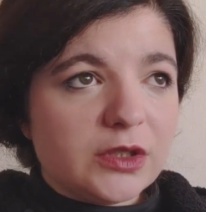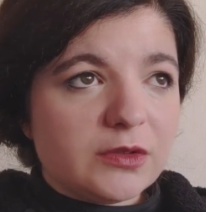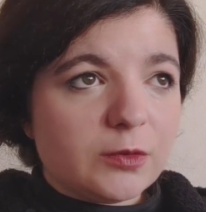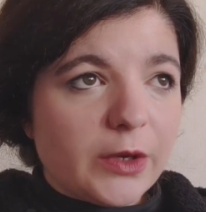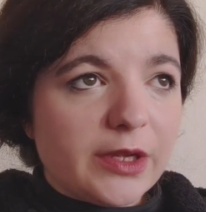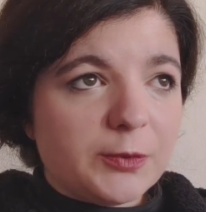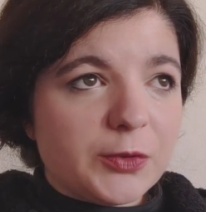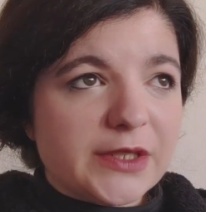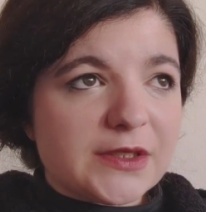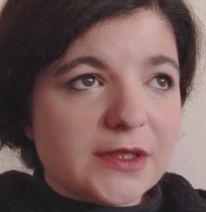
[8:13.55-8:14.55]
give away a
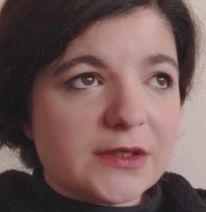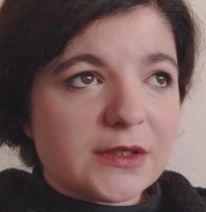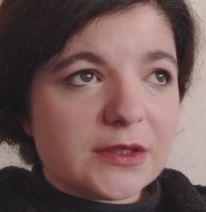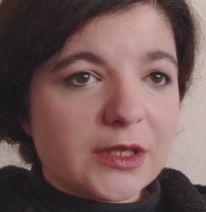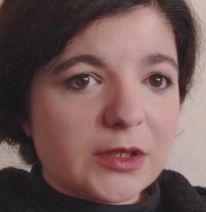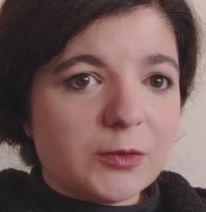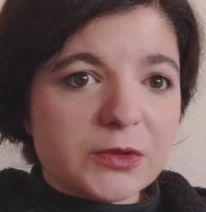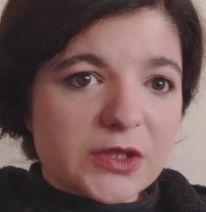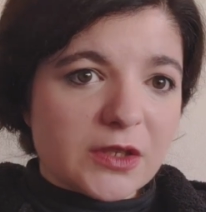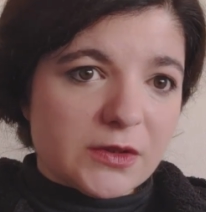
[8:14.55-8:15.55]
present that it
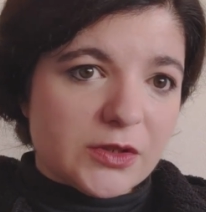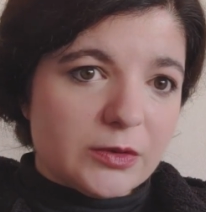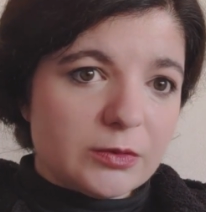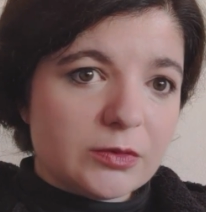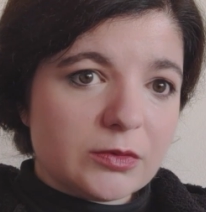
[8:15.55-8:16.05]
was given to you.